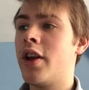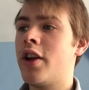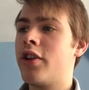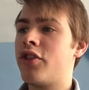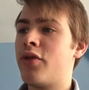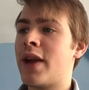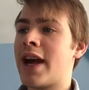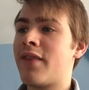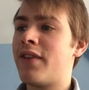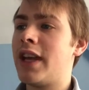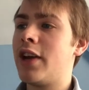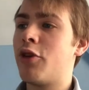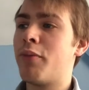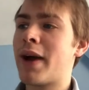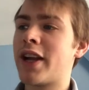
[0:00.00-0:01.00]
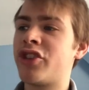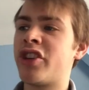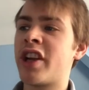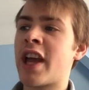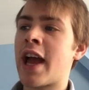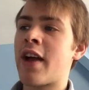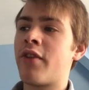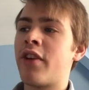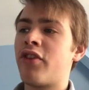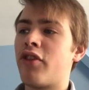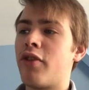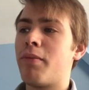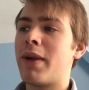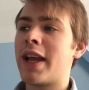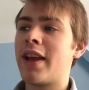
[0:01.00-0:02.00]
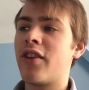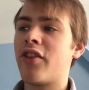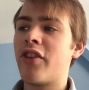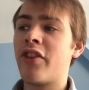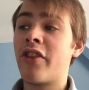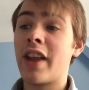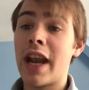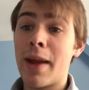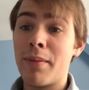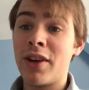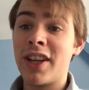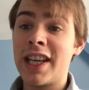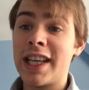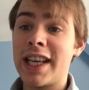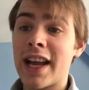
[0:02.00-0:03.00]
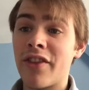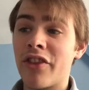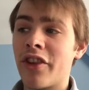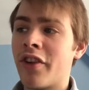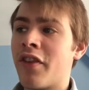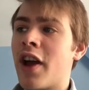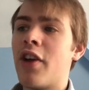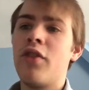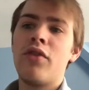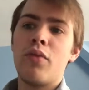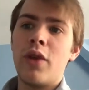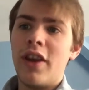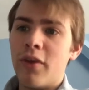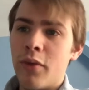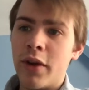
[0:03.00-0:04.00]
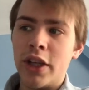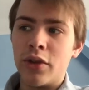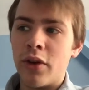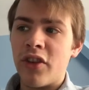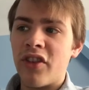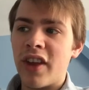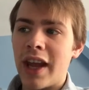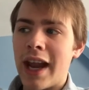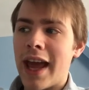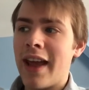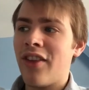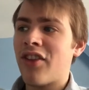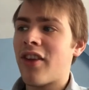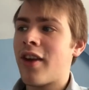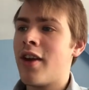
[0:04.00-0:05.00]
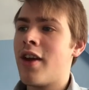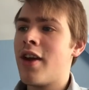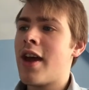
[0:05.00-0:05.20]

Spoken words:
So we have Neil Patrick Harris, who plays the celebrity dance-off host, which we see later.